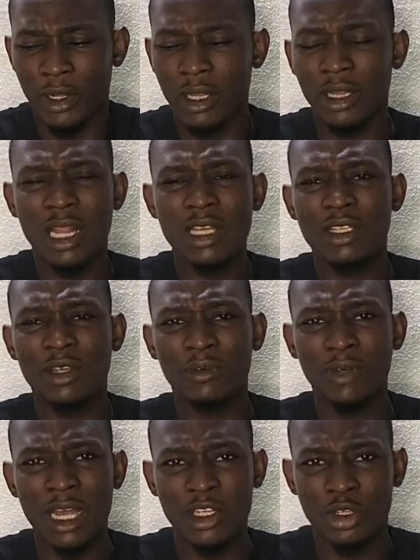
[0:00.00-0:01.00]
Let's
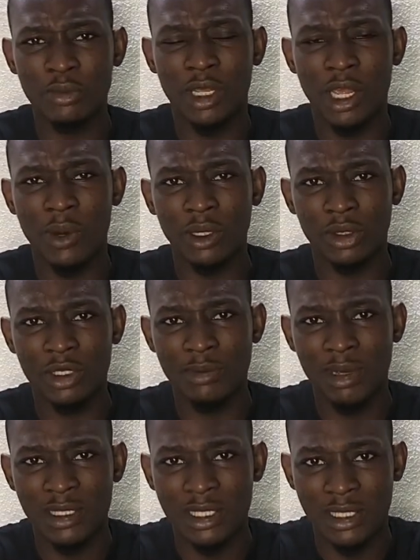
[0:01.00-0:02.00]
even assume K1 The
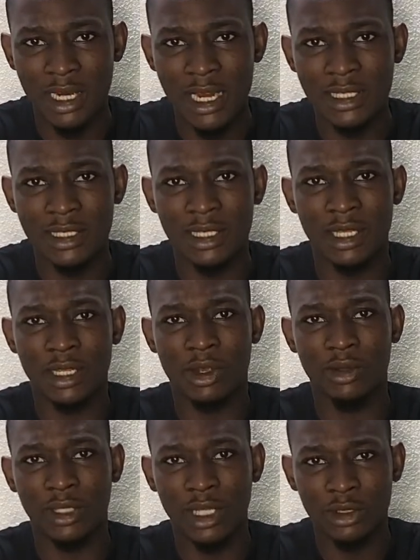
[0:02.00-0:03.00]
Ultimate is right. The
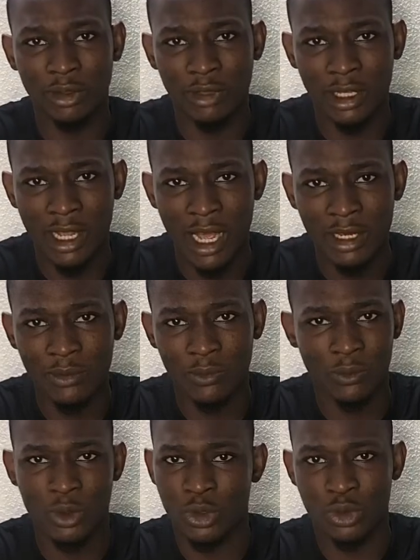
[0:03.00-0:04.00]
content of the can
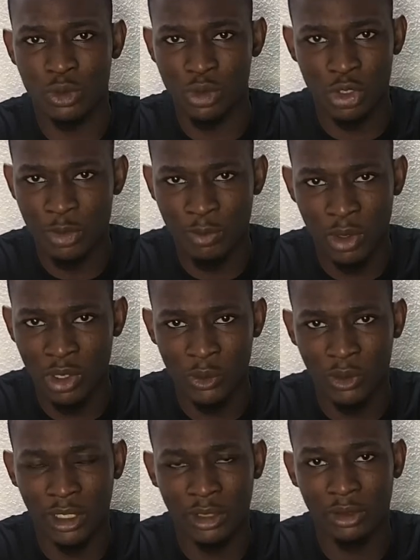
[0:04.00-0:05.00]
was just purely
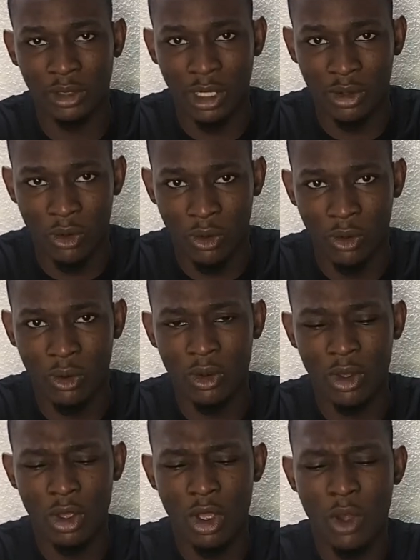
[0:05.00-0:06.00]
water, not alcohol.
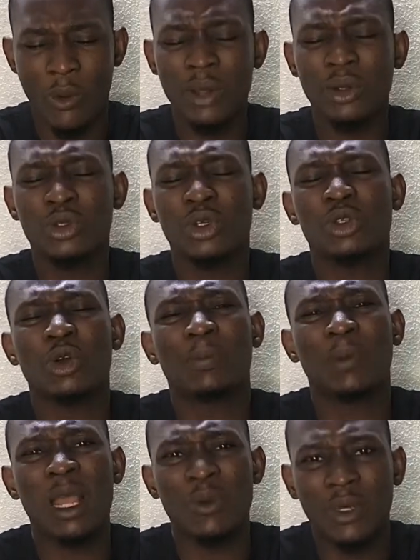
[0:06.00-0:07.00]
Why not just
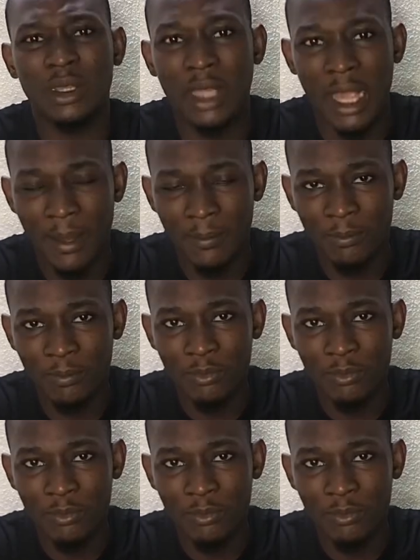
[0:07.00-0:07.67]
comply with them?